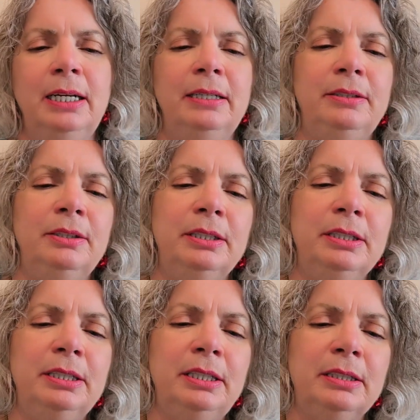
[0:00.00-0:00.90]
And you
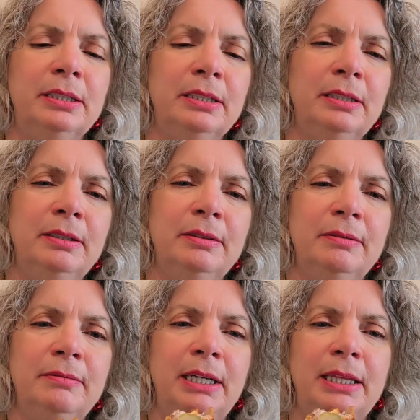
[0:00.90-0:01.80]
can see it's
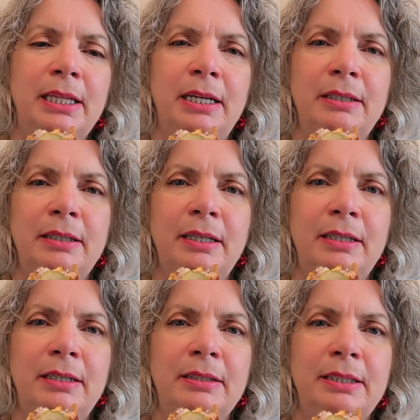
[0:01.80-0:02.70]
right there,
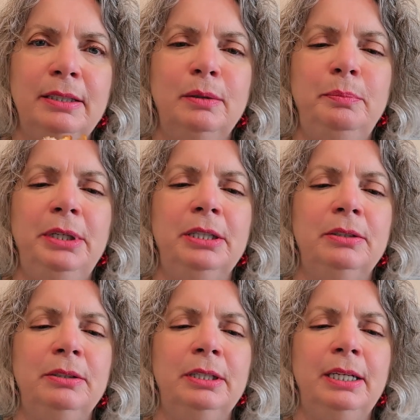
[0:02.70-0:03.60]
a little dill
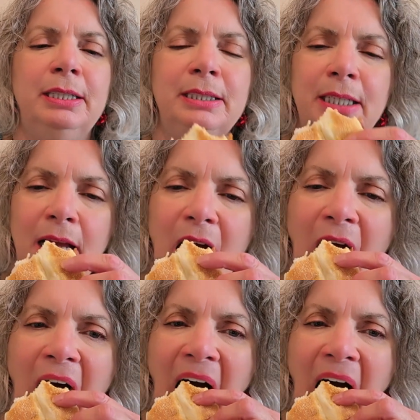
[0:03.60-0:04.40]
pickle. So let's see.